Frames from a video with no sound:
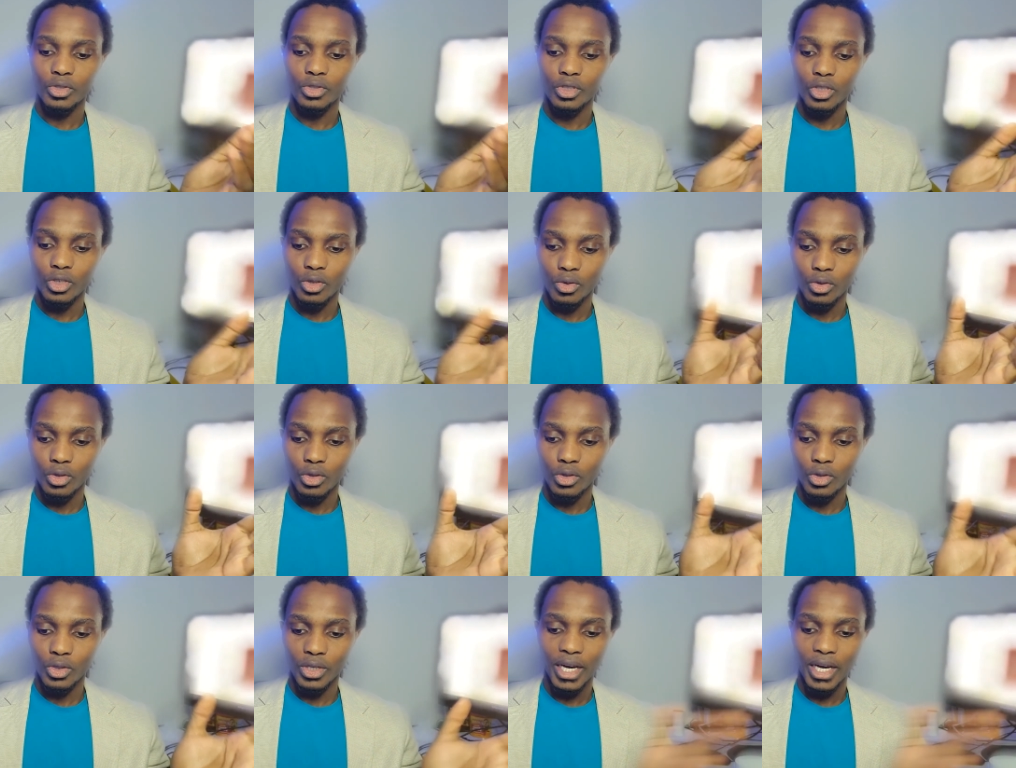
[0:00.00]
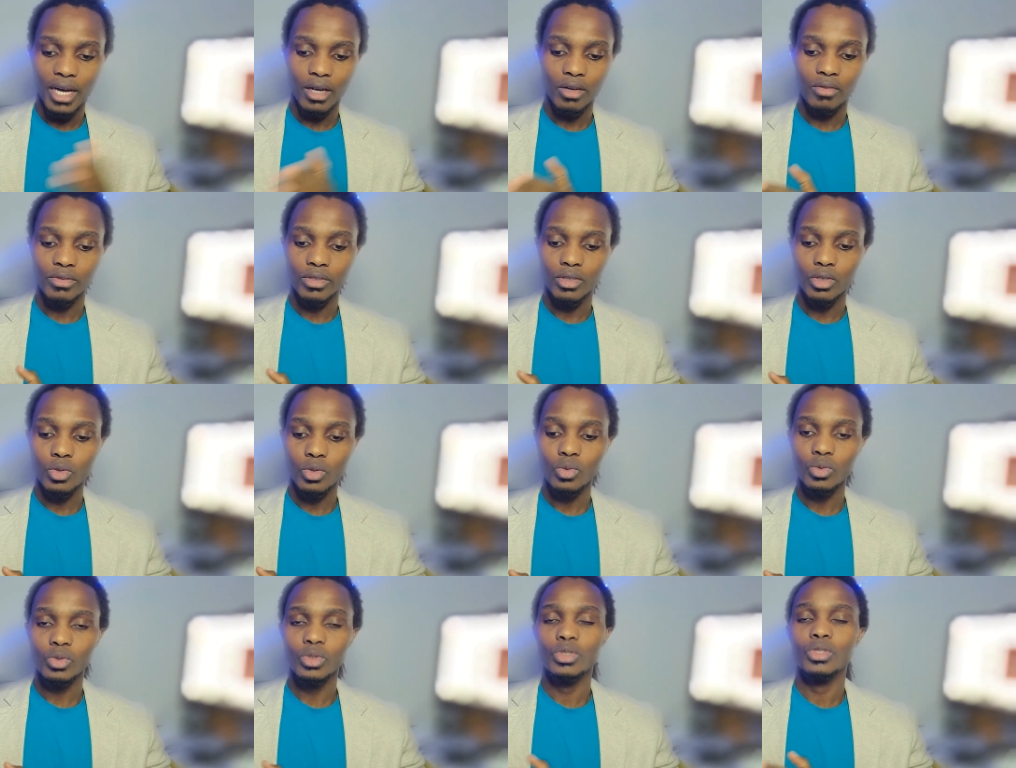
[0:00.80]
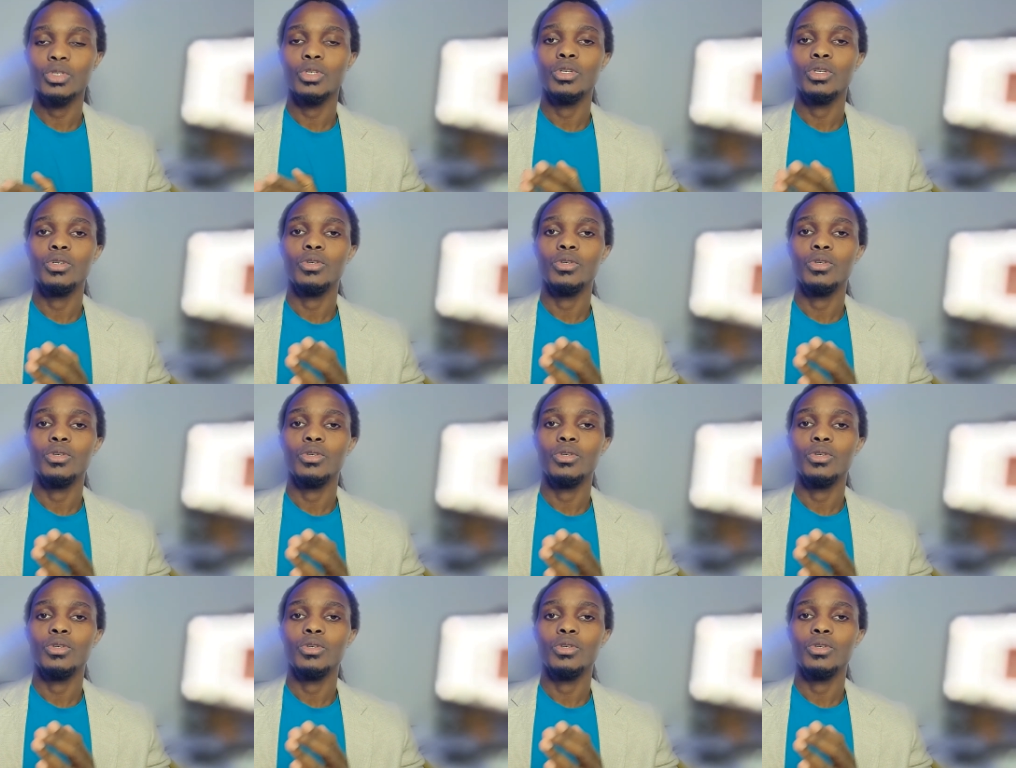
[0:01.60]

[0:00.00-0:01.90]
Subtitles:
you cut off the news,